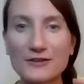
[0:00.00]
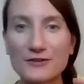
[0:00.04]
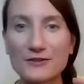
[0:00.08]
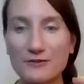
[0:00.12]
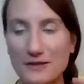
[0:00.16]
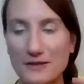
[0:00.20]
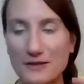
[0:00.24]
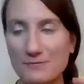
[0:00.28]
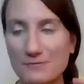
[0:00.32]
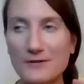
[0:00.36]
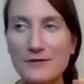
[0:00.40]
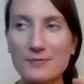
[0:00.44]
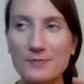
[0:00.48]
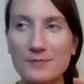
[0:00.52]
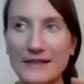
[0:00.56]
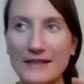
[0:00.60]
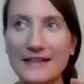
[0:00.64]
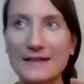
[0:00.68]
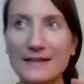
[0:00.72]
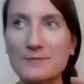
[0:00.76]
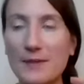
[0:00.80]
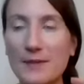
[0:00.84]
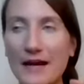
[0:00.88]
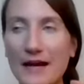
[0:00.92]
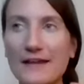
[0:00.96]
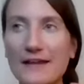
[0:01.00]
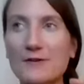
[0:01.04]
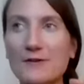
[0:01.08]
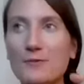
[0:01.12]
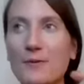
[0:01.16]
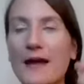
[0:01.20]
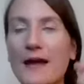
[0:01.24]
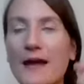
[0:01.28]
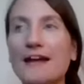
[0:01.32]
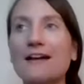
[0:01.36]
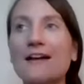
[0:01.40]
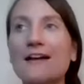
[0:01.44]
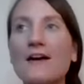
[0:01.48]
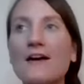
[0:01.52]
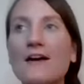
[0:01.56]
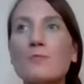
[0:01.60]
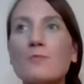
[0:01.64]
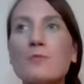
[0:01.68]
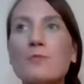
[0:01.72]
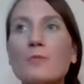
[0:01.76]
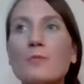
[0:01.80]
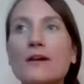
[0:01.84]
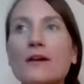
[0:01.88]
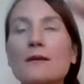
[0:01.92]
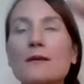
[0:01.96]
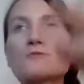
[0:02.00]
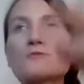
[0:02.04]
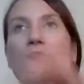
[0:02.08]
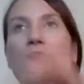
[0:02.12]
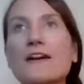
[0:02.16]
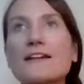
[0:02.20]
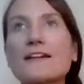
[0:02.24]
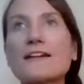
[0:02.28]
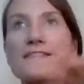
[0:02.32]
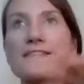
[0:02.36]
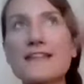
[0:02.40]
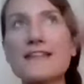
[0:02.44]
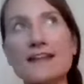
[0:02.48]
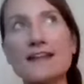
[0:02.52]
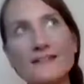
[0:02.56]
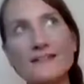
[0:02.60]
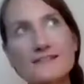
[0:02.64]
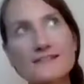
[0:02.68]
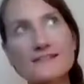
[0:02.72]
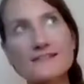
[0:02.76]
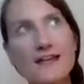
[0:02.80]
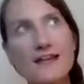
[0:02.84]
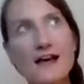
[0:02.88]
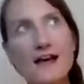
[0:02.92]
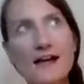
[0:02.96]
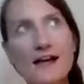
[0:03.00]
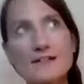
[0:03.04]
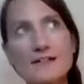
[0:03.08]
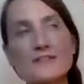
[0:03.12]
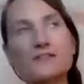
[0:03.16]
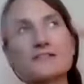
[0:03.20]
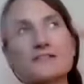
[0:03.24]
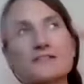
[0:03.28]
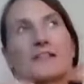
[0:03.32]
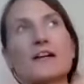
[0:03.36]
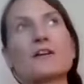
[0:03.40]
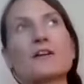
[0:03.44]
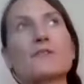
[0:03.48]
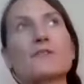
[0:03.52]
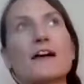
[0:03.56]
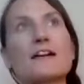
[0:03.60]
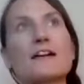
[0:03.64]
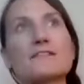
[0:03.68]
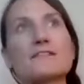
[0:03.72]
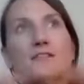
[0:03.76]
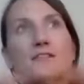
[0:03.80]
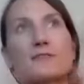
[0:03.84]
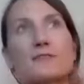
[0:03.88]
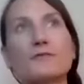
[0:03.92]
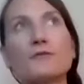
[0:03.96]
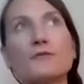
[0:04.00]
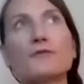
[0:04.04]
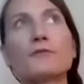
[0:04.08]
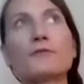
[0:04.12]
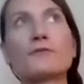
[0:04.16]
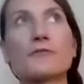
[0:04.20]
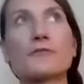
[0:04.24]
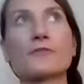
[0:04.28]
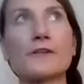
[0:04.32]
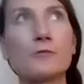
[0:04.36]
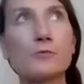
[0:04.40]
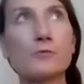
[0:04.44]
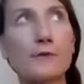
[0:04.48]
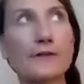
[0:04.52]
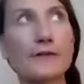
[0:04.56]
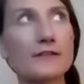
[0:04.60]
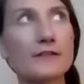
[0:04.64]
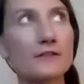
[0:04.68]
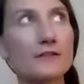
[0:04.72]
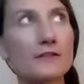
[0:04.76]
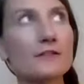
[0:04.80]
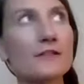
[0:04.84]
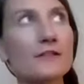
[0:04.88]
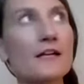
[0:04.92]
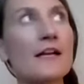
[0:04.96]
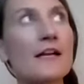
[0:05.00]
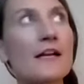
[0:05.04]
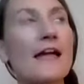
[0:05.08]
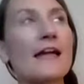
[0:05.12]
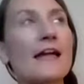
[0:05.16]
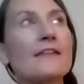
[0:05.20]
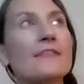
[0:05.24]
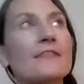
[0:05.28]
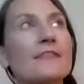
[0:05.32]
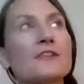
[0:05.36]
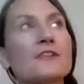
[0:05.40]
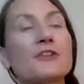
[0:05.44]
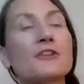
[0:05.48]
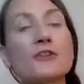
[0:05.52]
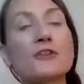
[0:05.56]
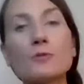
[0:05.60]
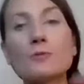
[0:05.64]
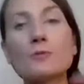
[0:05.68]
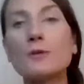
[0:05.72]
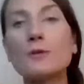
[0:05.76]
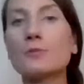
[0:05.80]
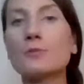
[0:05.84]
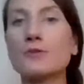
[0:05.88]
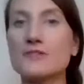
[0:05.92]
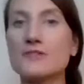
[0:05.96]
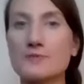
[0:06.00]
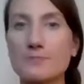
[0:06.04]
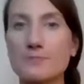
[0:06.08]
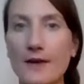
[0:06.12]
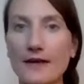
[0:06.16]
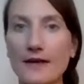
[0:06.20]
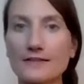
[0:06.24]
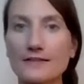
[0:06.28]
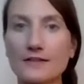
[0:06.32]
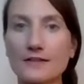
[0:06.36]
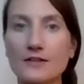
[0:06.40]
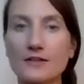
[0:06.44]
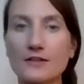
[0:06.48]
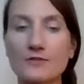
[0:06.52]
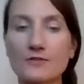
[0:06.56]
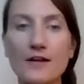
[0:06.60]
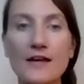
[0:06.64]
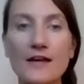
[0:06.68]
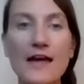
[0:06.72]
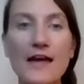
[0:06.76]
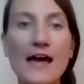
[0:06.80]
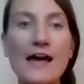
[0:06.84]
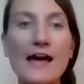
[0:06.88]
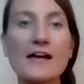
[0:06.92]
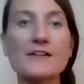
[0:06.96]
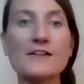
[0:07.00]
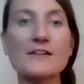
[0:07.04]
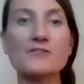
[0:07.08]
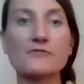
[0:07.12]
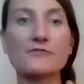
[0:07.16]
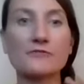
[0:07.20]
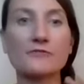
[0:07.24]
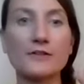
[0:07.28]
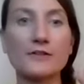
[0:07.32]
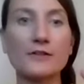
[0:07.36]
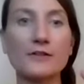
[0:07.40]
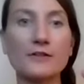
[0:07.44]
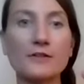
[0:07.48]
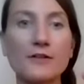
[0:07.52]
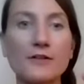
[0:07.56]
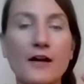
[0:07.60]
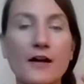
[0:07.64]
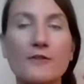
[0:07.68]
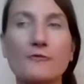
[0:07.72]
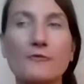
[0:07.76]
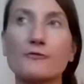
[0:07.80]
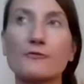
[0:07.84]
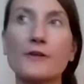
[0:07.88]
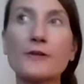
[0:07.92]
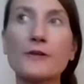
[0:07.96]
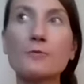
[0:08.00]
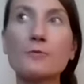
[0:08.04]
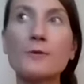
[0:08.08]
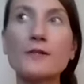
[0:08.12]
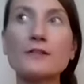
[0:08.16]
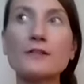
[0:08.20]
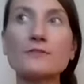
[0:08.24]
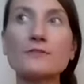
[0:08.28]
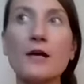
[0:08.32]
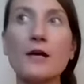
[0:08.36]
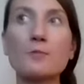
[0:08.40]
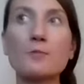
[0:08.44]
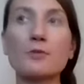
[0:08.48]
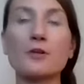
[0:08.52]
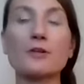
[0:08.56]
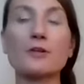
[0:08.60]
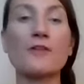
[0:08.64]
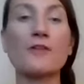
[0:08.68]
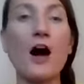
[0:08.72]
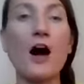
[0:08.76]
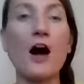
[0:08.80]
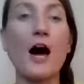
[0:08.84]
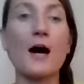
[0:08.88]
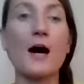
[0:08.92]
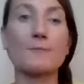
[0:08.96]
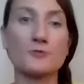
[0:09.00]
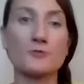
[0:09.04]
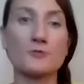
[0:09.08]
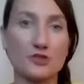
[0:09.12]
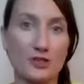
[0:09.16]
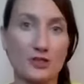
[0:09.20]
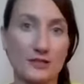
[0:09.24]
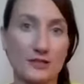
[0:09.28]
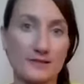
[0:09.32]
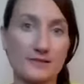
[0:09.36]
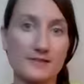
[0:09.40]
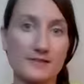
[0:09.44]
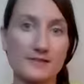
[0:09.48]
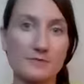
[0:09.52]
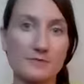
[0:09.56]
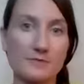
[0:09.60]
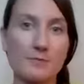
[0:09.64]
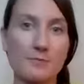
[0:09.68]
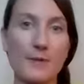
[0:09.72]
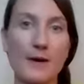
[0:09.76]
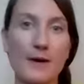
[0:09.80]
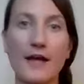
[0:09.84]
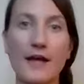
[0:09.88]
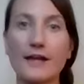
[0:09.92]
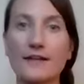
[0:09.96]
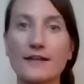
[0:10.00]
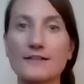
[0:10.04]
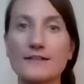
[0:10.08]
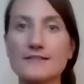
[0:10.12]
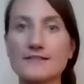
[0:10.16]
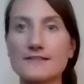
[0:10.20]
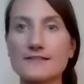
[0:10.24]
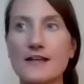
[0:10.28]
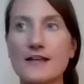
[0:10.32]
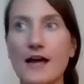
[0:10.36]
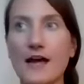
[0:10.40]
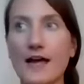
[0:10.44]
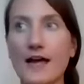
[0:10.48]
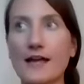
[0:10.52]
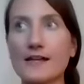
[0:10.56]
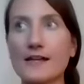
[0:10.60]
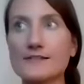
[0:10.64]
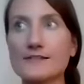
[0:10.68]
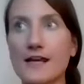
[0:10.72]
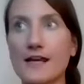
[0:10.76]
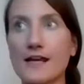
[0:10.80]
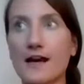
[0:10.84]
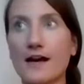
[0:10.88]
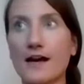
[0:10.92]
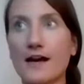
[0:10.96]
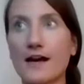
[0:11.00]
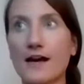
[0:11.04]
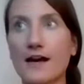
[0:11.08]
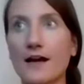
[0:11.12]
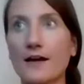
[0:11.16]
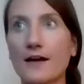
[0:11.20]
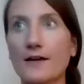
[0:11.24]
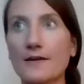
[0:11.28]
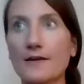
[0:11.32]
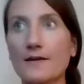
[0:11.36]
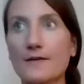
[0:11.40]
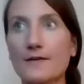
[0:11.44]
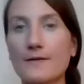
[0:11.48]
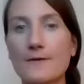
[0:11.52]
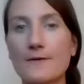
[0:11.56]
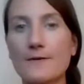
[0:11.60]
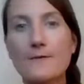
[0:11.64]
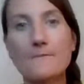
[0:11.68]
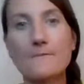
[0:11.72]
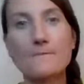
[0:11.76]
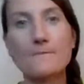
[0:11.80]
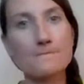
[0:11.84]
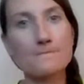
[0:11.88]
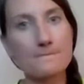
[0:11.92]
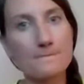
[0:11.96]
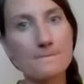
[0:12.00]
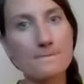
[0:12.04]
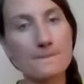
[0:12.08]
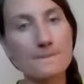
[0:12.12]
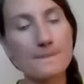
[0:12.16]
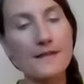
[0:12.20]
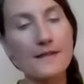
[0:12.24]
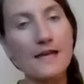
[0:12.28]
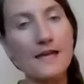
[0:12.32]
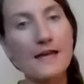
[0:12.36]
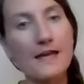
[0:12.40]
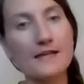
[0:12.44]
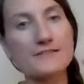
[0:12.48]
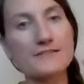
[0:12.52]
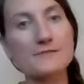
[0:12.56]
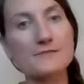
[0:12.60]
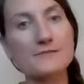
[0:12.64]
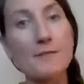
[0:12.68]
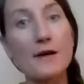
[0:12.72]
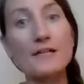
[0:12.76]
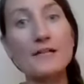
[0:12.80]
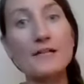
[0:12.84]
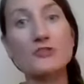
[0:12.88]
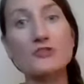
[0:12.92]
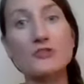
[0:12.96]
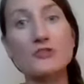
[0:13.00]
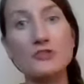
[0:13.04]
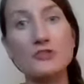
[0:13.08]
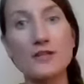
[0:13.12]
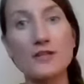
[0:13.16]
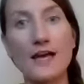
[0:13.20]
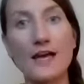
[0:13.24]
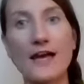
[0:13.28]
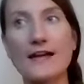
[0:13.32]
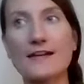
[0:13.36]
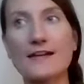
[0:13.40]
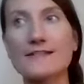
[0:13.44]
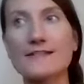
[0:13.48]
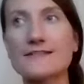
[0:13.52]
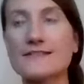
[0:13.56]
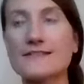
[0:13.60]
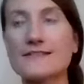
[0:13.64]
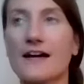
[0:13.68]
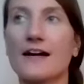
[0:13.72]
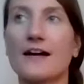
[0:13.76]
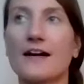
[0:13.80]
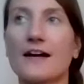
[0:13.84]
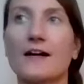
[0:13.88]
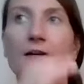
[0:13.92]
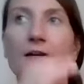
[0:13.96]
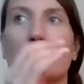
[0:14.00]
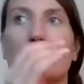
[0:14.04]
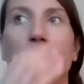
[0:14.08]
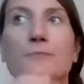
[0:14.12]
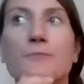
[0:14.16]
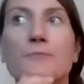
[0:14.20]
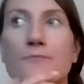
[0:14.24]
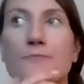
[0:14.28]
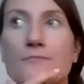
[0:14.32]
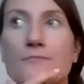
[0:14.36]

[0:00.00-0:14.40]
Agree with me, by the way. But what I'm trying to say is the higher self has the full free will, and the human perspective has free a free will number of options, but it's not uh, as much as uh,